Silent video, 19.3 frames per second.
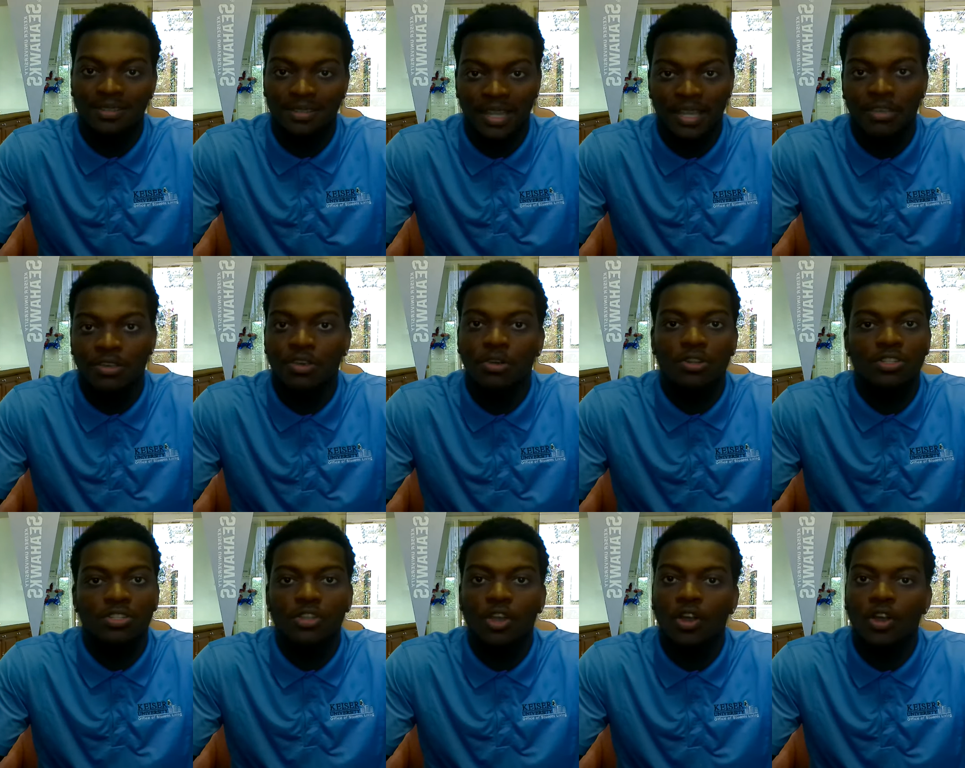Like, you can go to
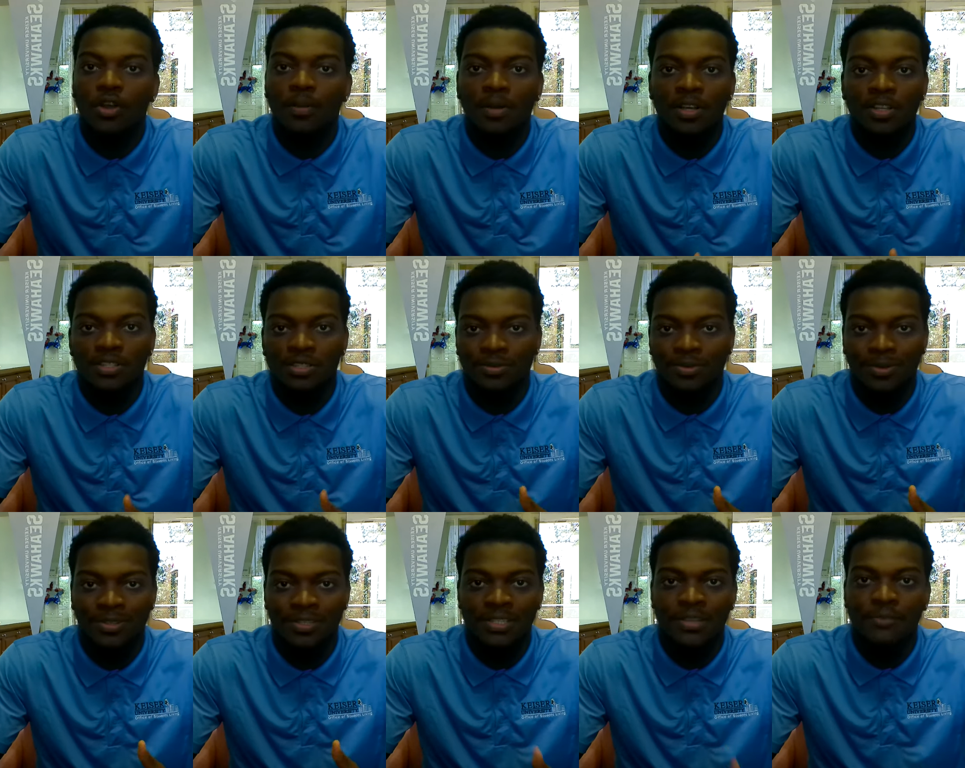Starbucks, you can
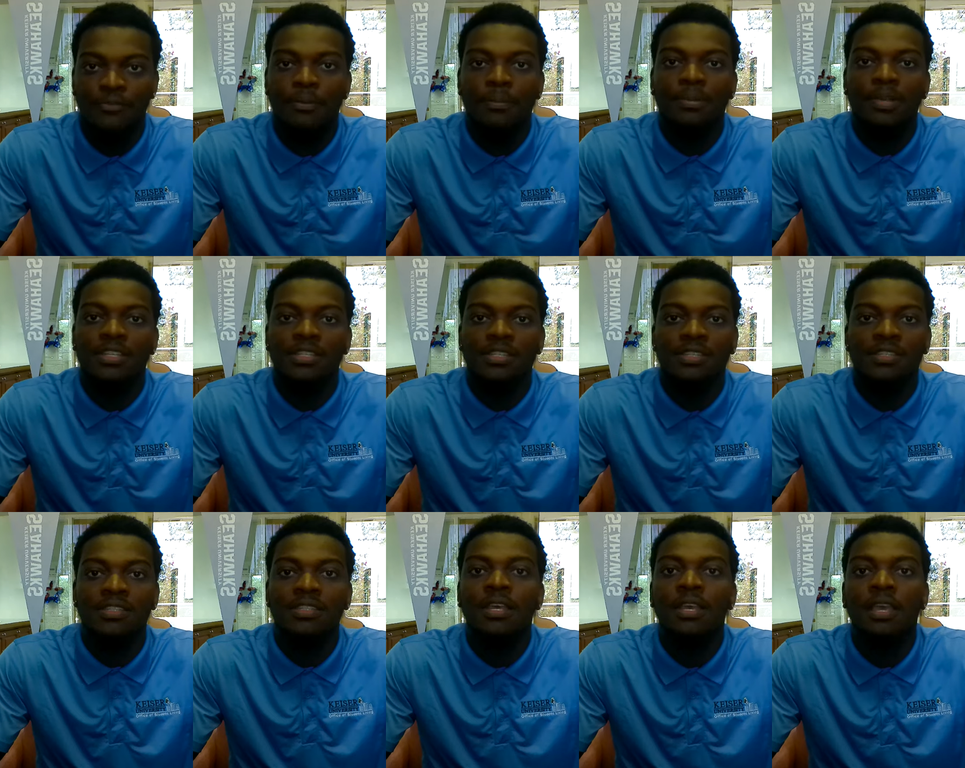go to different
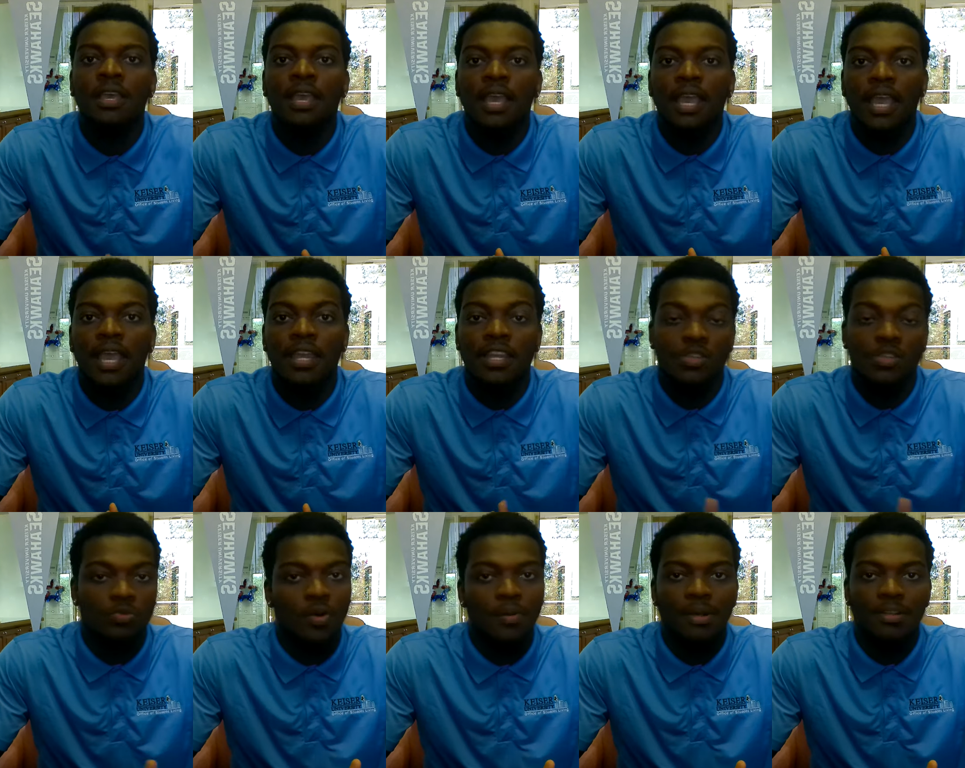places, and
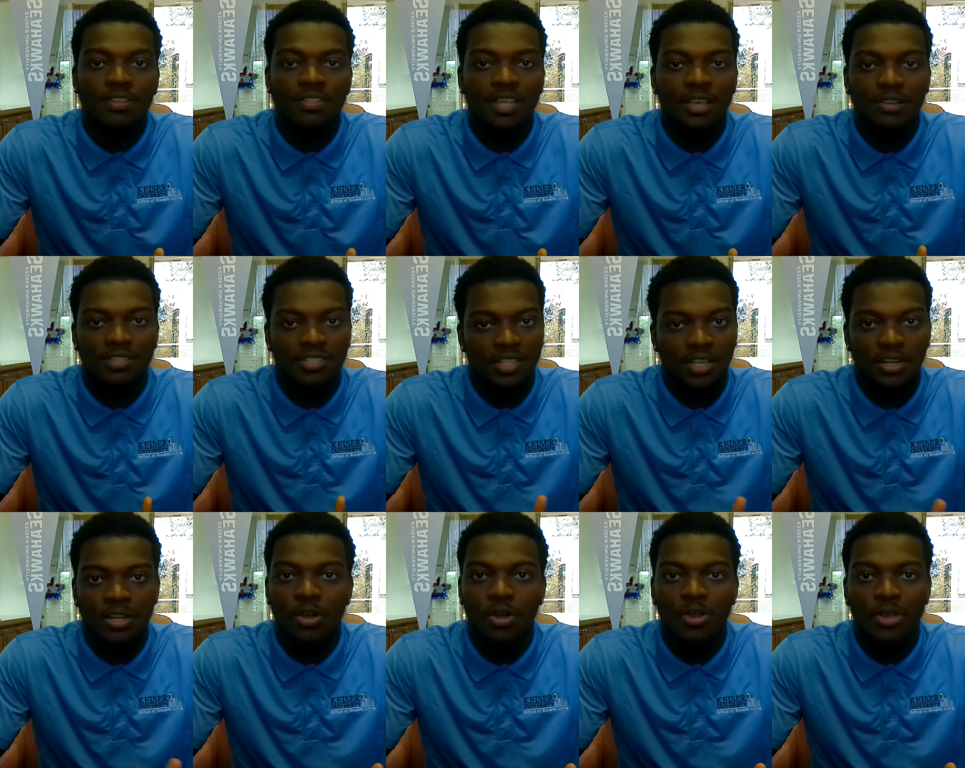it's warm outside, you can
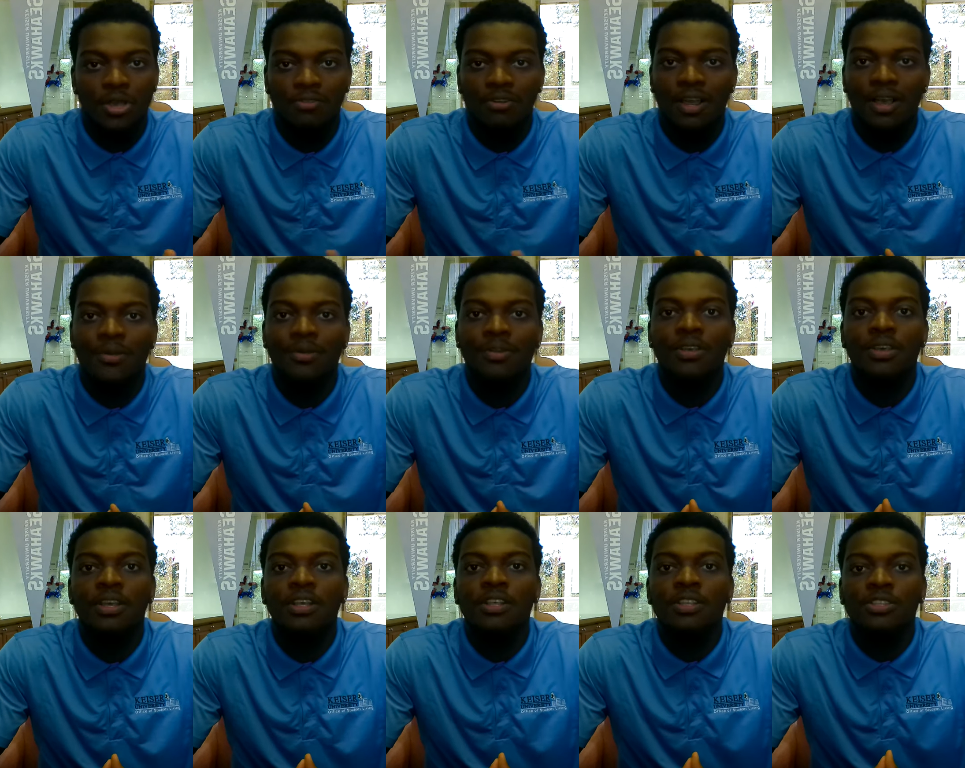study all year round.
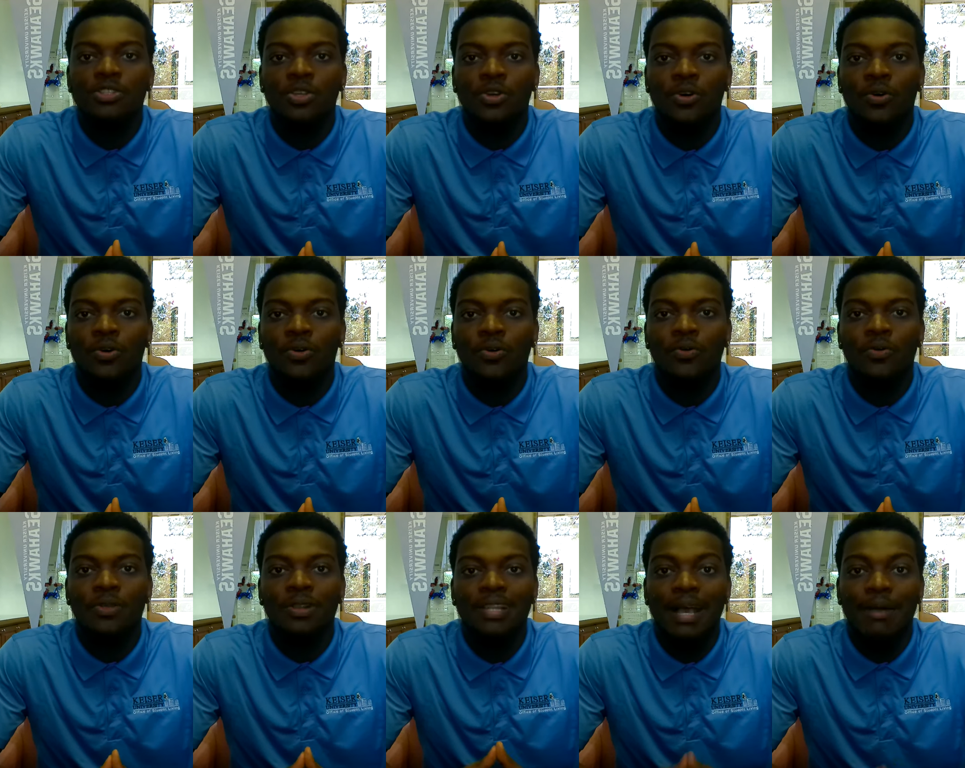So
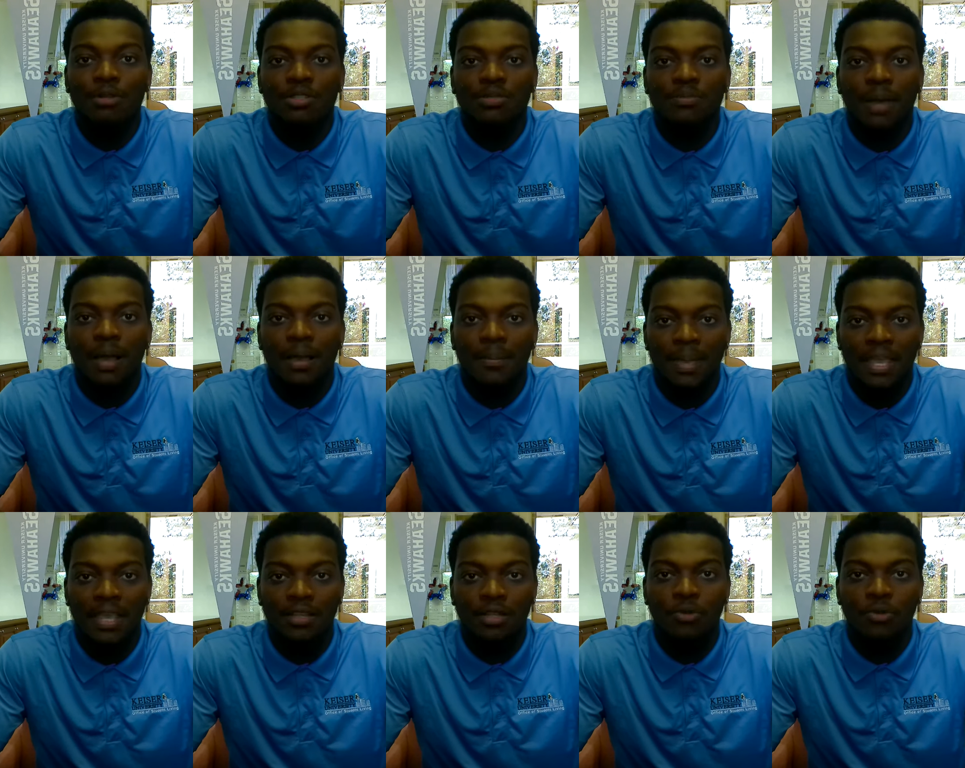that was my
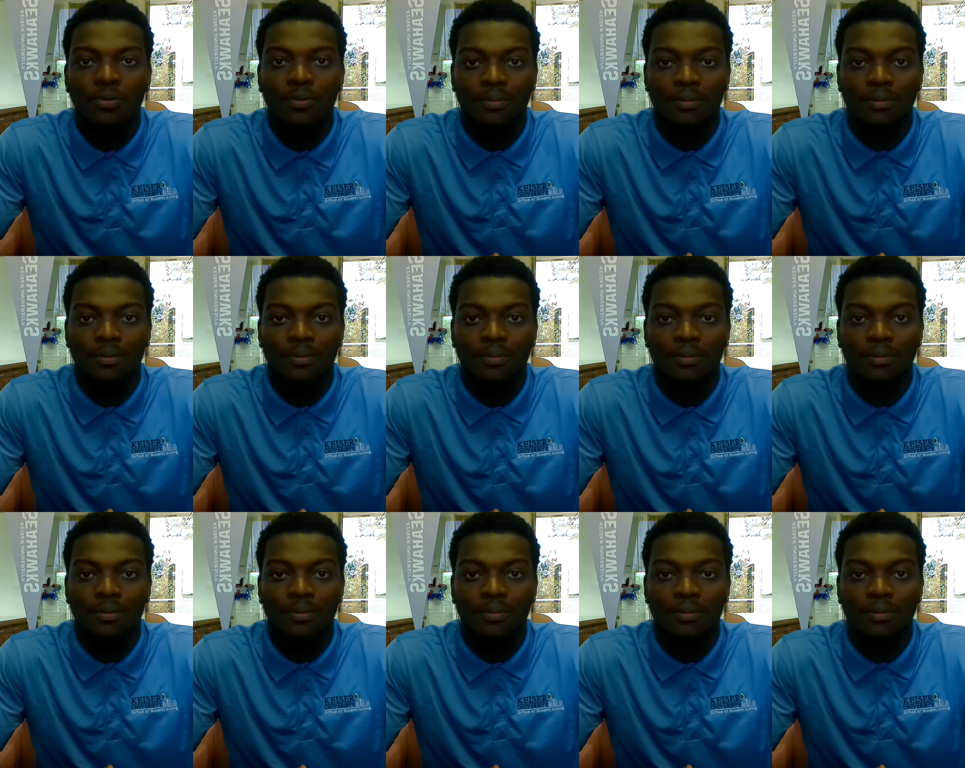main